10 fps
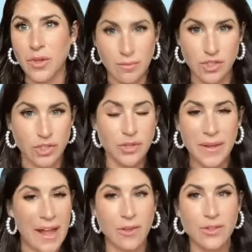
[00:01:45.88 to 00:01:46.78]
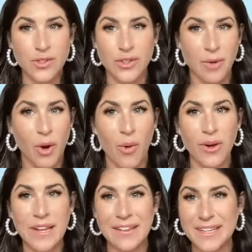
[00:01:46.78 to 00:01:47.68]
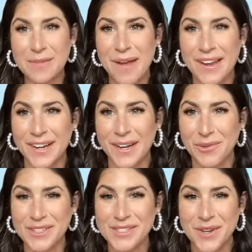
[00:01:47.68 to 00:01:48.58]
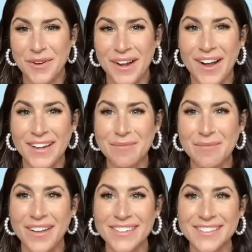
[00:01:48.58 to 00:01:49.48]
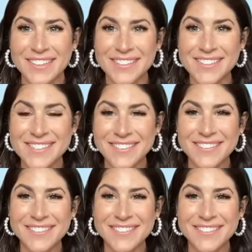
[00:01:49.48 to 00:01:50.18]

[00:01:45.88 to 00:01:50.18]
I'm sure you counsel them accordingly, depending on what's going on in politics.